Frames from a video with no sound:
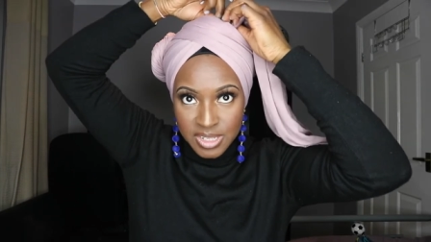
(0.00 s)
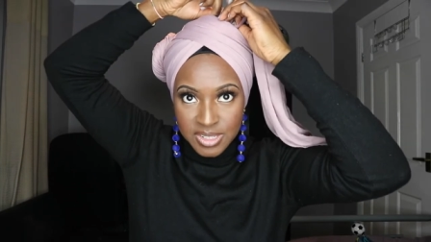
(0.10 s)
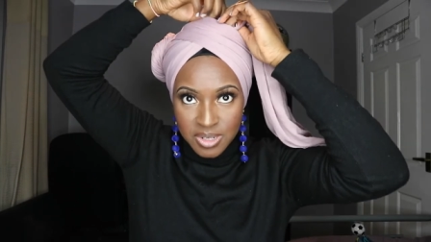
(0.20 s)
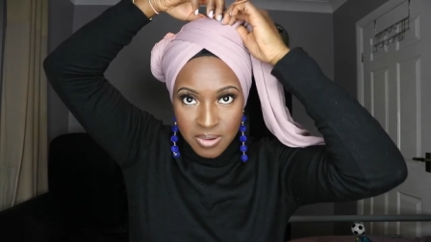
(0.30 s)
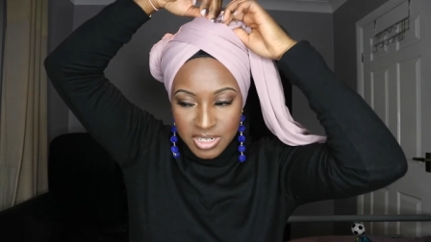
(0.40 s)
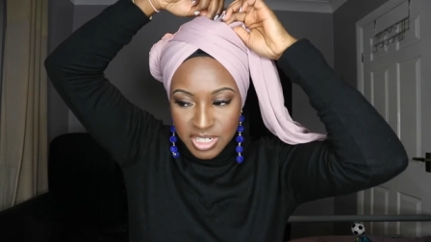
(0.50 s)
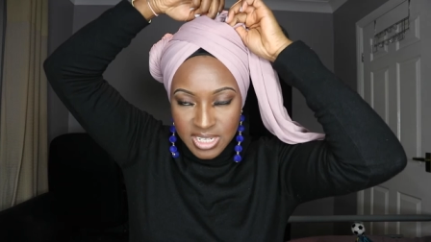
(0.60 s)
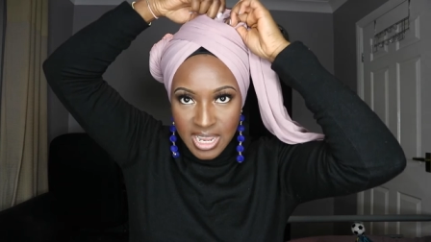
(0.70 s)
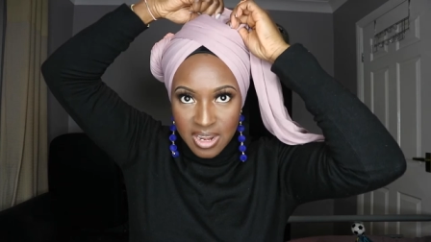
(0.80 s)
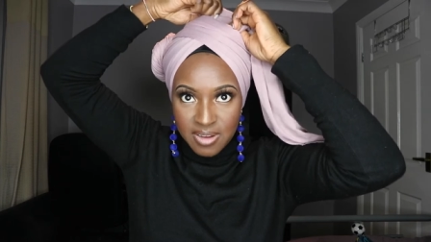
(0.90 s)
So I
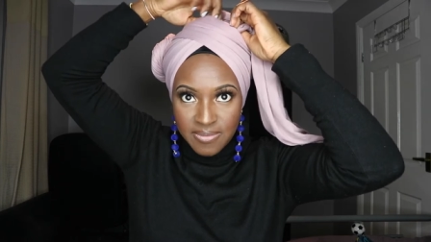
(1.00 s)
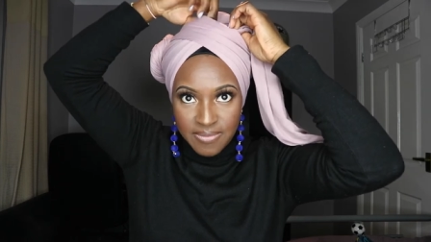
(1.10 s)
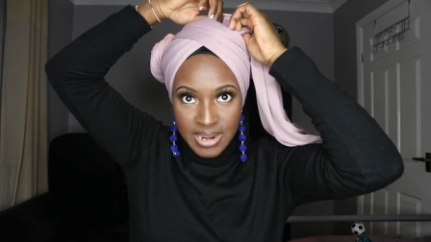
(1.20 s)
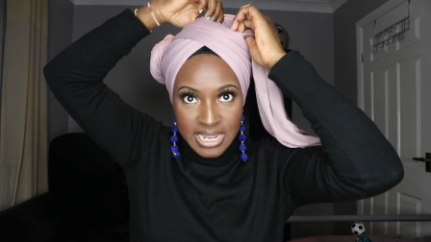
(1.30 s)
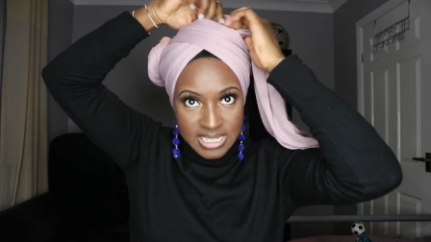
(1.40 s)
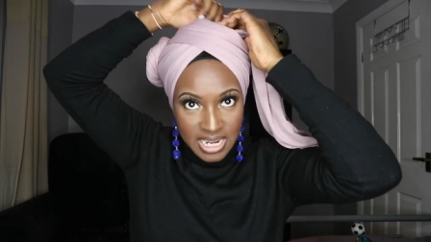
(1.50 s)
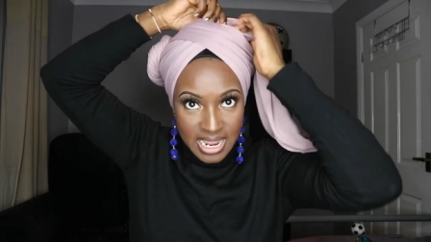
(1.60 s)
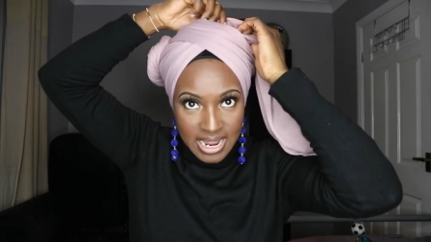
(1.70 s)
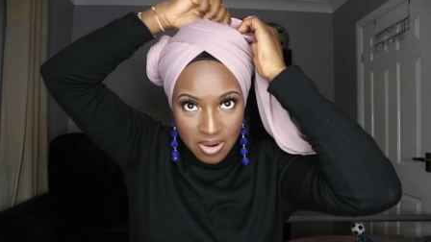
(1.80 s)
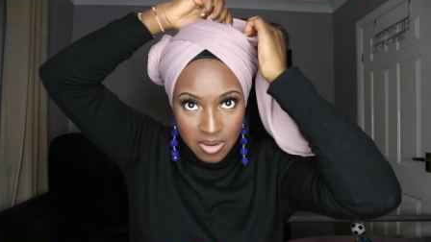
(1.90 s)
just kind of flatten
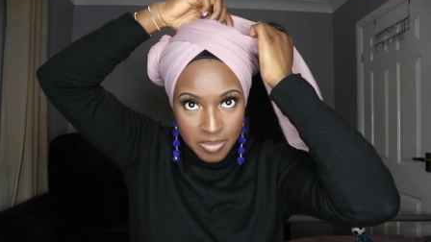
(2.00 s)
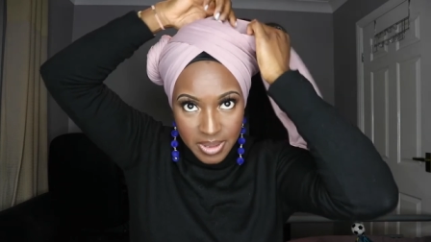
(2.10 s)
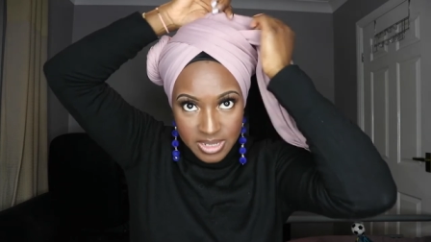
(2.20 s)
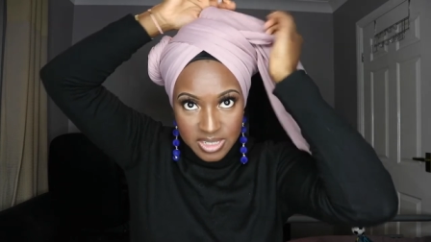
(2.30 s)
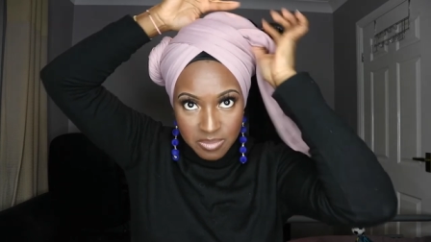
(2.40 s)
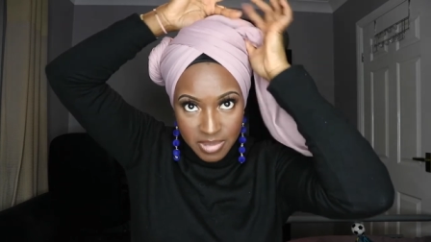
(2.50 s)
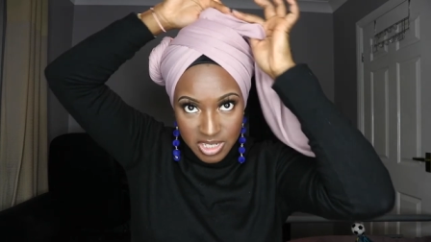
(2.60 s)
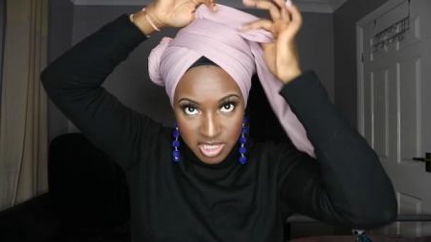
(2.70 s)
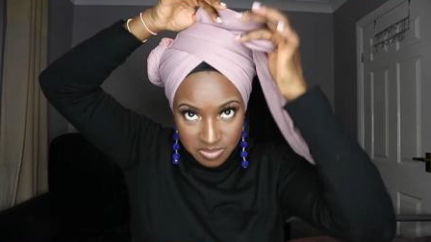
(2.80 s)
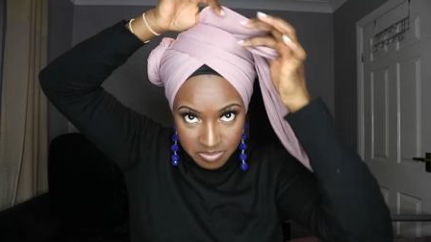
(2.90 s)
it out a bit, so by
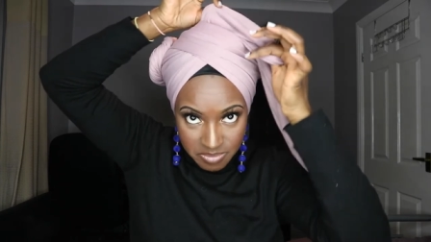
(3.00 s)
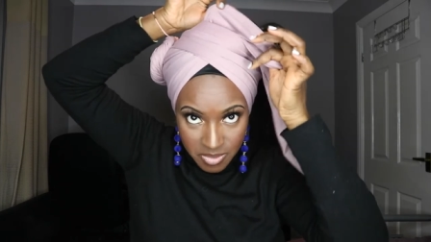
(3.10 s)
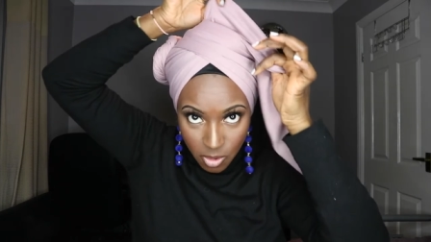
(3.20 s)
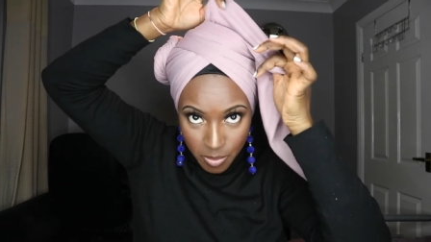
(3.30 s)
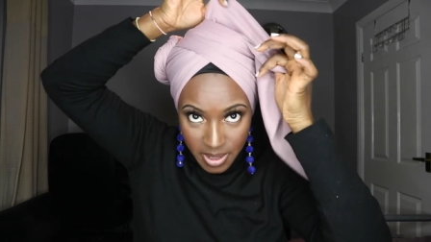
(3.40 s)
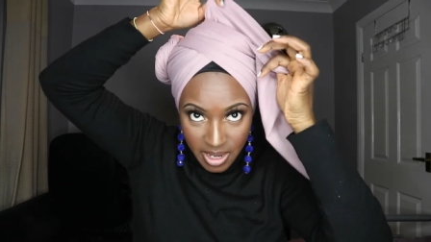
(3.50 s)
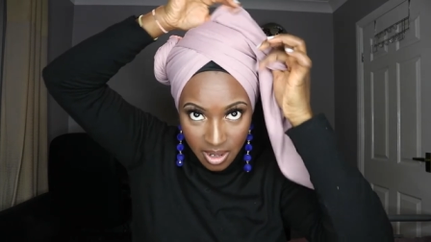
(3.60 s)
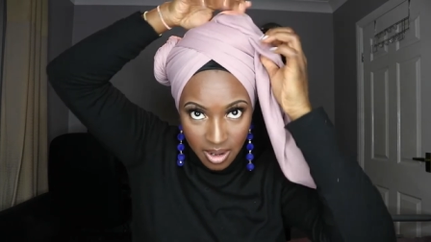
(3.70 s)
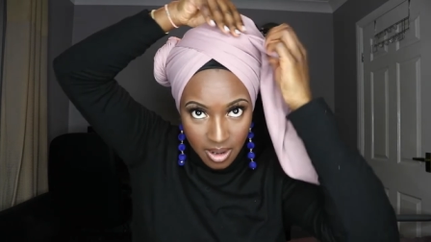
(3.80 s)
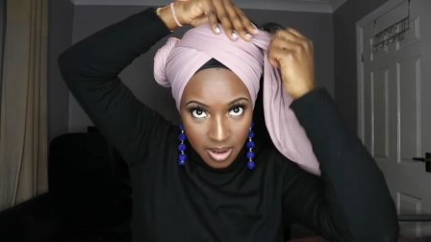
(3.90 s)
just opening
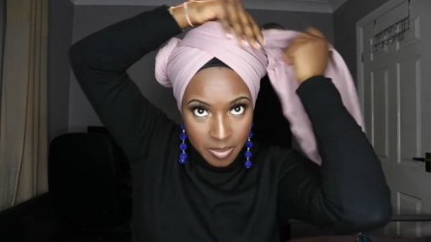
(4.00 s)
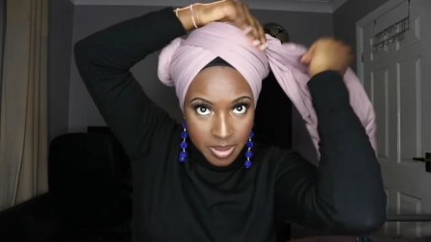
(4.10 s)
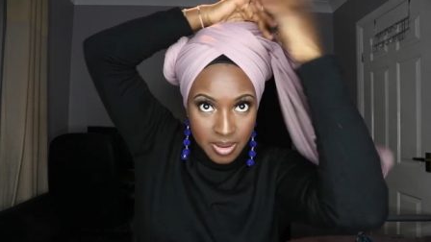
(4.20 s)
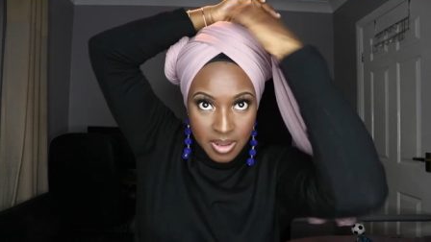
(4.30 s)
it up,